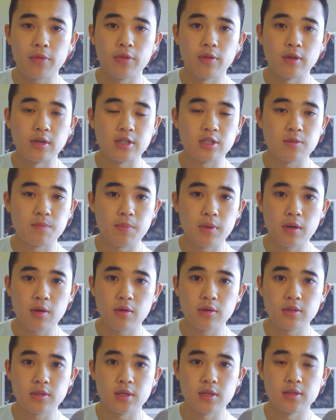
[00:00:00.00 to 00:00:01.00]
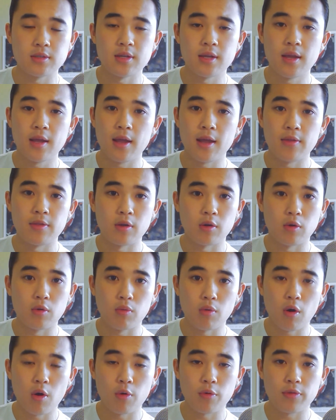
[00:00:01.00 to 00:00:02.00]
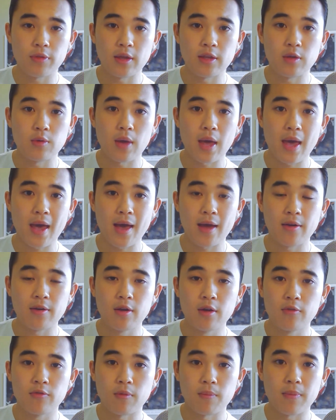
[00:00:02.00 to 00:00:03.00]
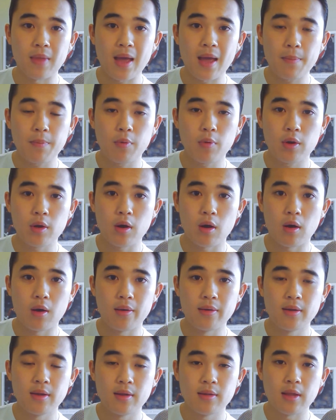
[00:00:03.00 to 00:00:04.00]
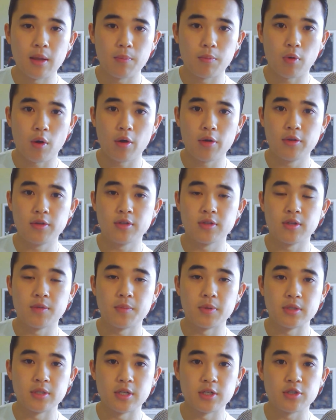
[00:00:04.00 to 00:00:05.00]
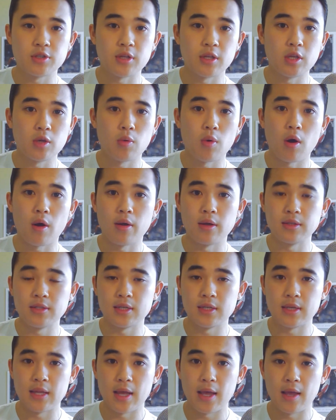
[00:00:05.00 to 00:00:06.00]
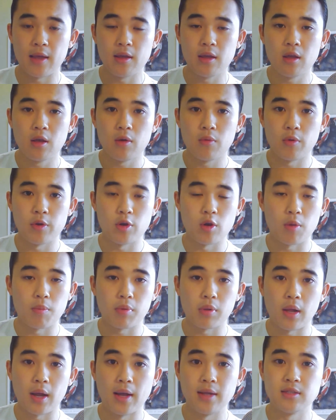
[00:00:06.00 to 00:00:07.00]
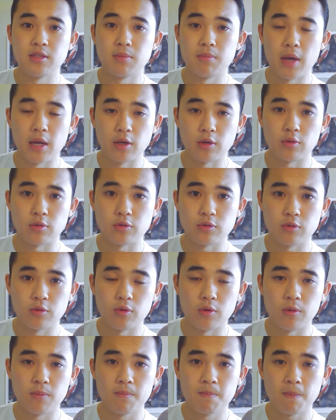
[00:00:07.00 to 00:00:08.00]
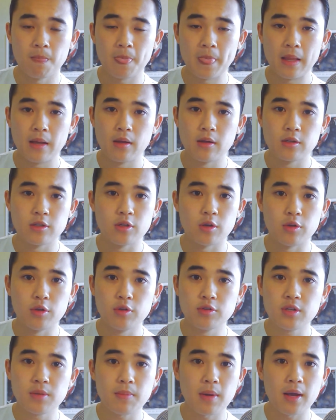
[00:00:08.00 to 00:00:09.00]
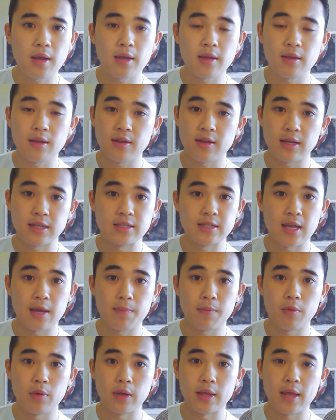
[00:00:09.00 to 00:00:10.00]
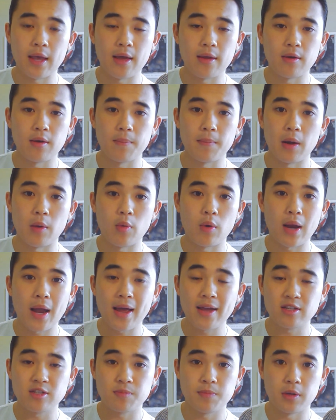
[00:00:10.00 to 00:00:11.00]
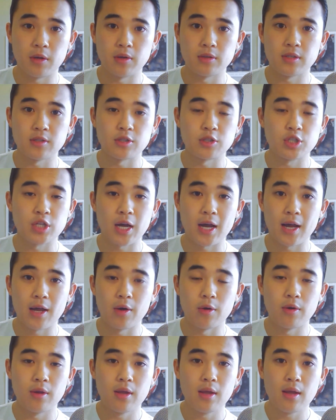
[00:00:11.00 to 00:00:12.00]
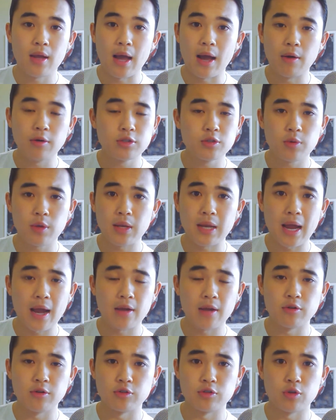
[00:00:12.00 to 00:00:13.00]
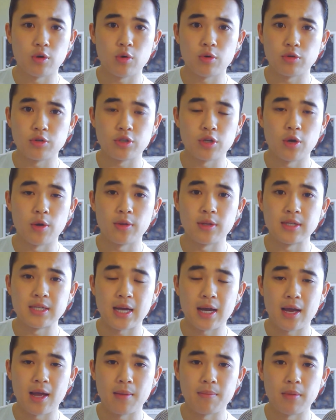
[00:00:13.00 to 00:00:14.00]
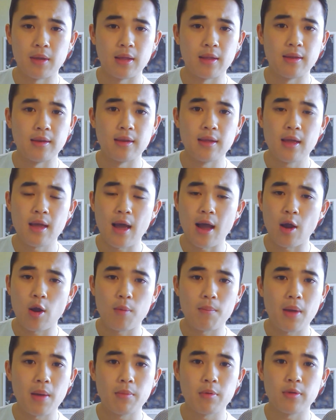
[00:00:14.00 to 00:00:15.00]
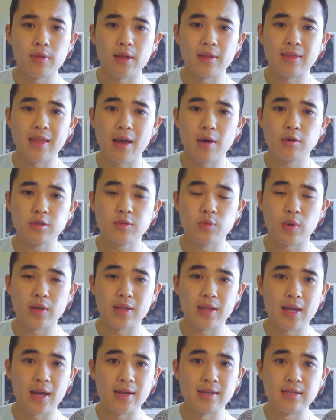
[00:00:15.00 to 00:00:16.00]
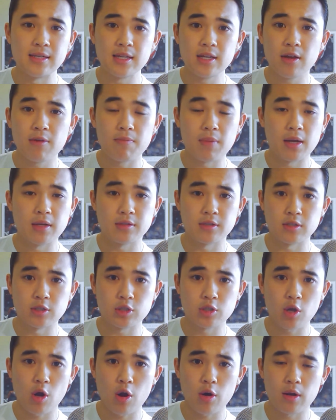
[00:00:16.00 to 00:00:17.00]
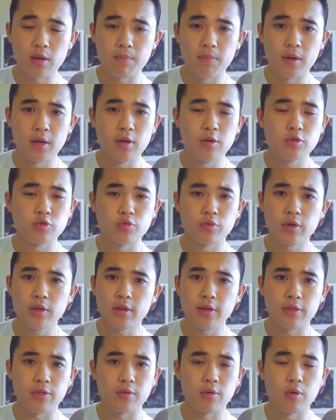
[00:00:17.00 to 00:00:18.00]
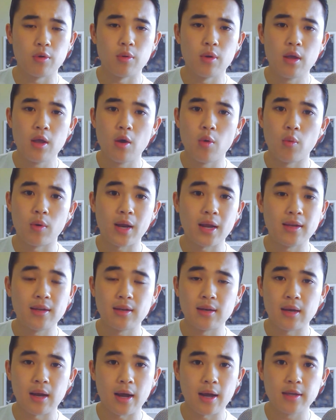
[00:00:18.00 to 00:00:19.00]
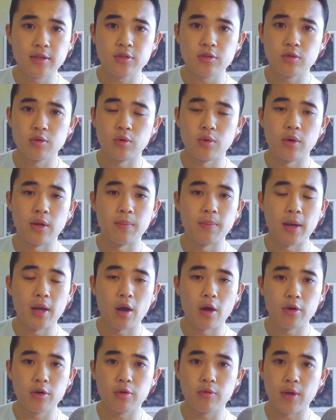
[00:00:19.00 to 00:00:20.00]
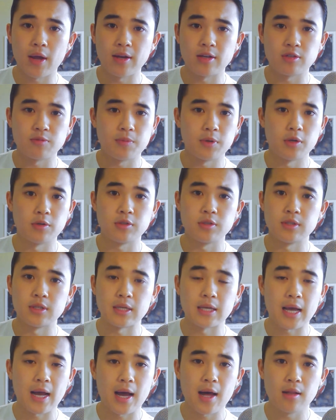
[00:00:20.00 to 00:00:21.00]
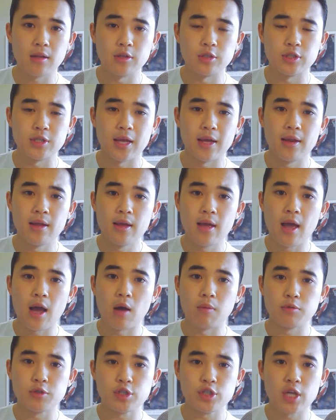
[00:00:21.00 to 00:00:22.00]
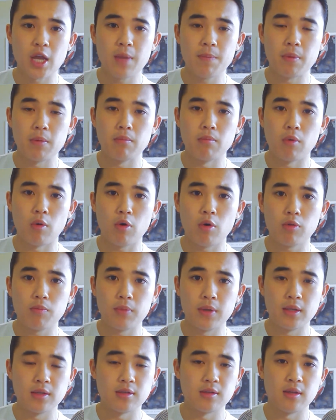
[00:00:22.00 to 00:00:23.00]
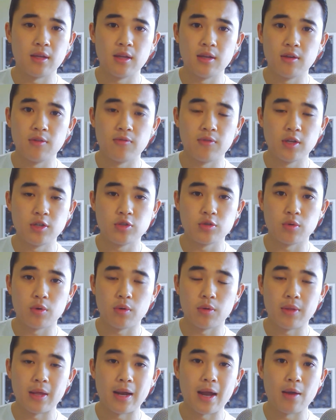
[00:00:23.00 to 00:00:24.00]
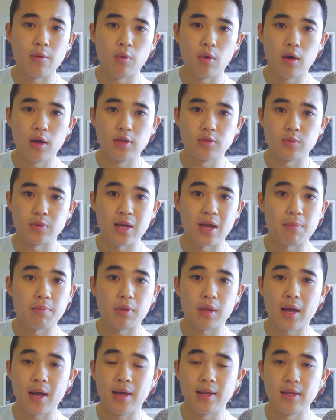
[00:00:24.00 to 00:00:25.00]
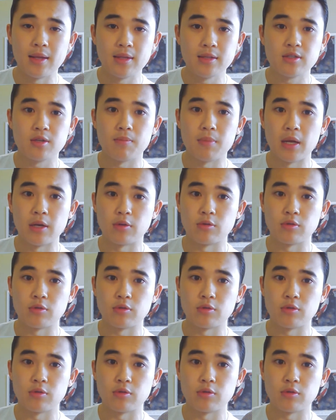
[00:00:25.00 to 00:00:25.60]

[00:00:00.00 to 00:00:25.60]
the experiences and the growth that you had from that point on that brought you to the position that you are in today when you're applying to medical school. So using my example again about what I experienced as a child, I was only nine years old or so at the time, and I remember that that was when the idea of medicine started, but it was really through what I did in high school and my undergrad experiences in college that helped shape and mold me into the individual that I was when I applied into medical